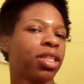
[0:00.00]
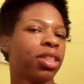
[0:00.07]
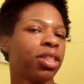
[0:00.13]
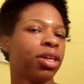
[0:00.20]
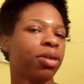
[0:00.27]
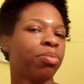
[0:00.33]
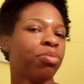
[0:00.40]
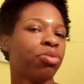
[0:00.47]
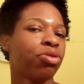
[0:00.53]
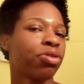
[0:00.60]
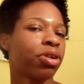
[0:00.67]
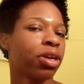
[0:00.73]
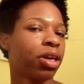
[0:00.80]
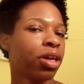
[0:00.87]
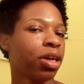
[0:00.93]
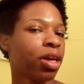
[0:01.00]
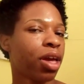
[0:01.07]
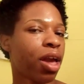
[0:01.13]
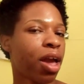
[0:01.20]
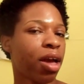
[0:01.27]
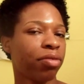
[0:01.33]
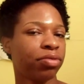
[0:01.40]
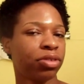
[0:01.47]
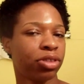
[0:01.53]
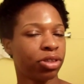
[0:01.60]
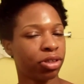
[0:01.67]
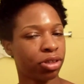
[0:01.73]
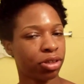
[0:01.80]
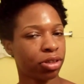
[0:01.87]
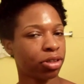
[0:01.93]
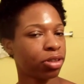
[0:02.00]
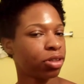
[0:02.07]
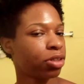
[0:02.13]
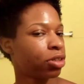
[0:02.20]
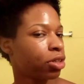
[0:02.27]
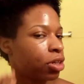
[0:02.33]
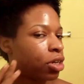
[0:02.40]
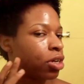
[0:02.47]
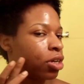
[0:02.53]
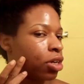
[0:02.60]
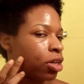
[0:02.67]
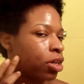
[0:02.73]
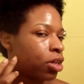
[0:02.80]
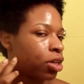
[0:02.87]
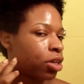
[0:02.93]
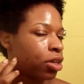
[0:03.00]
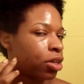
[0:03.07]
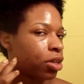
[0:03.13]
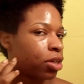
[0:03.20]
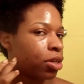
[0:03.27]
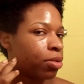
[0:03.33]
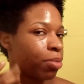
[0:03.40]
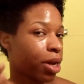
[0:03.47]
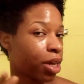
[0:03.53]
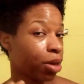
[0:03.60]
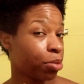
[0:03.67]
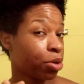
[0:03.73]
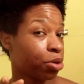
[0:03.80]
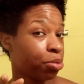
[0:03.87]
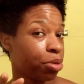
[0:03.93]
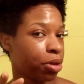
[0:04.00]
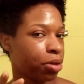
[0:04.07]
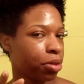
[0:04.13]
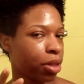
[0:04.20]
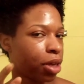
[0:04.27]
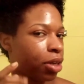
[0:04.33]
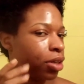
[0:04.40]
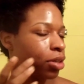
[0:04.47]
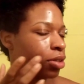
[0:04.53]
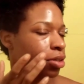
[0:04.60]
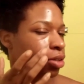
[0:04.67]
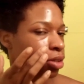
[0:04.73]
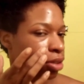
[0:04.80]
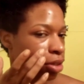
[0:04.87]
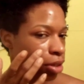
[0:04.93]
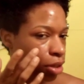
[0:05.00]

the morning after my chemical peel, that is.